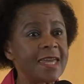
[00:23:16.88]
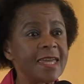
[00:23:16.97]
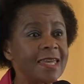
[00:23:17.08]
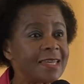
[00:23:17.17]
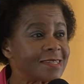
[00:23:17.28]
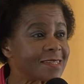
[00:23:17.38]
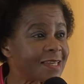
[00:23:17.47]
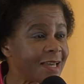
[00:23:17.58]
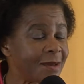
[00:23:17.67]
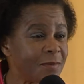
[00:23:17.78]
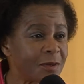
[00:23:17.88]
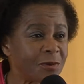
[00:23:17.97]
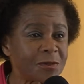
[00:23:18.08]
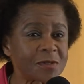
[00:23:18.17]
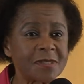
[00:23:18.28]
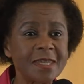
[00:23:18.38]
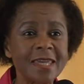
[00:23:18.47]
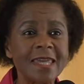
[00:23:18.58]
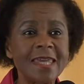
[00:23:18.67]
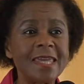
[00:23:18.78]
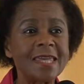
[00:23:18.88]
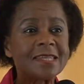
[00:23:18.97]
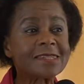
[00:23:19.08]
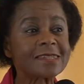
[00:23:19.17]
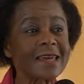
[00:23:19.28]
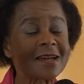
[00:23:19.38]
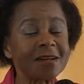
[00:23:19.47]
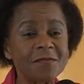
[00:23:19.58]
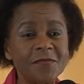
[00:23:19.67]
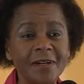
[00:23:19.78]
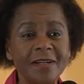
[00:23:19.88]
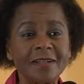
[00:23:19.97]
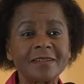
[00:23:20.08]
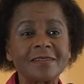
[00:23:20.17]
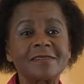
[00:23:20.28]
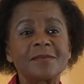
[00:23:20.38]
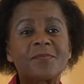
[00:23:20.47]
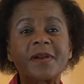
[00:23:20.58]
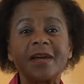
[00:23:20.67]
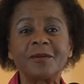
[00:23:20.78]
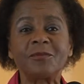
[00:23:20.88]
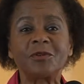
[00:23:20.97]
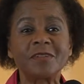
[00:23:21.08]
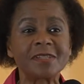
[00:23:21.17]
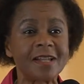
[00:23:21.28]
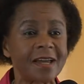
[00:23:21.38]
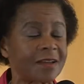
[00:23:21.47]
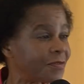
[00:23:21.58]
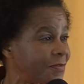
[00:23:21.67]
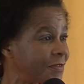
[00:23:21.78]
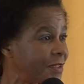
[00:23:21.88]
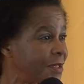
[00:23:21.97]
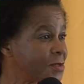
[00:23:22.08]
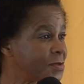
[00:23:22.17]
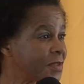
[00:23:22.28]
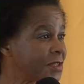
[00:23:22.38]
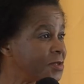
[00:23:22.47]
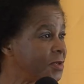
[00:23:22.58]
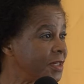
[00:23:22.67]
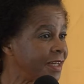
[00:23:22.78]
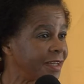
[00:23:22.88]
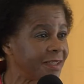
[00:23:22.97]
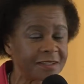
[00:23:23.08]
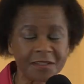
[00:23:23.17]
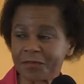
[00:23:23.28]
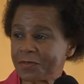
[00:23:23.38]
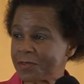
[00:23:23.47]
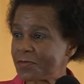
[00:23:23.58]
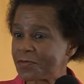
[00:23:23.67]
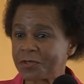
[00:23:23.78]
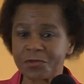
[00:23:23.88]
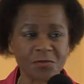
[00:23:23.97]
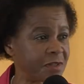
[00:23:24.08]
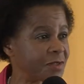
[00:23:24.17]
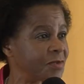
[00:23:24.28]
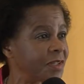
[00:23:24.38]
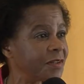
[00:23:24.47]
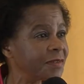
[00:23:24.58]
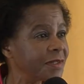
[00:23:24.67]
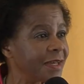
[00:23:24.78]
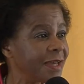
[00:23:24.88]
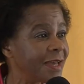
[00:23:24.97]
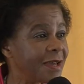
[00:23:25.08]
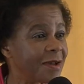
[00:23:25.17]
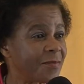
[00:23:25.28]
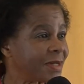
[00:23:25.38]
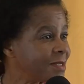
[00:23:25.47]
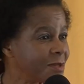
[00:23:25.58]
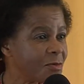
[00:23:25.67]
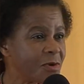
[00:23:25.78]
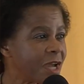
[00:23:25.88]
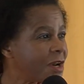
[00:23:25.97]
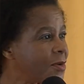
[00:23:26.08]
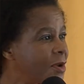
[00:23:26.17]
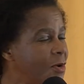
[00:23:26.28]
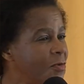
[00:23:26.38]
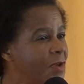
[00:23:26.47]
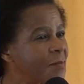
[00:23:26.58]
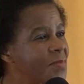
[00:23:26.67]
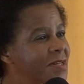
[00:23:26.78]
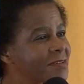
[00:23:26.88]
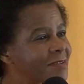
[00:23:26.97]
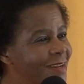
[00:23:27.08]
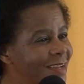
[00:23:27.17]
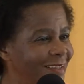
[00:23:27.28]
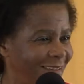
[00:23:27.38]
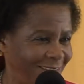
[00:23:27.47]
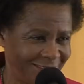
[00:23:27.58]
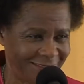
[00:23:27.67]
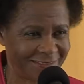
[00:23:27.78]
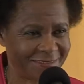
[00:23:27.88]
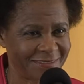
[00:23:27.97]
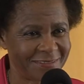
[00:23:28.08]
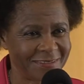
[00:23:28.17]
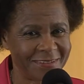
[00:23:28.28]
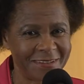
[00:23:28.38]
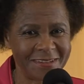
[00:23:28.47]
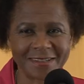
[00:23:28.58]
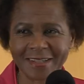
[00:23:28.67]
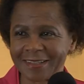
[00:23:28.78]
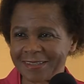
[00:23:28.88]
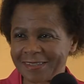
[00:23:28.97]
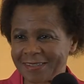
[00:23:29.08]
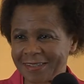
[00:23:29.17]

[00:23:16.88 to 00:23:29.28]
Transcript: he's there because he sacrificed the prime of his life so that you and I can have this freedom that we have. But we are betraying his legacy.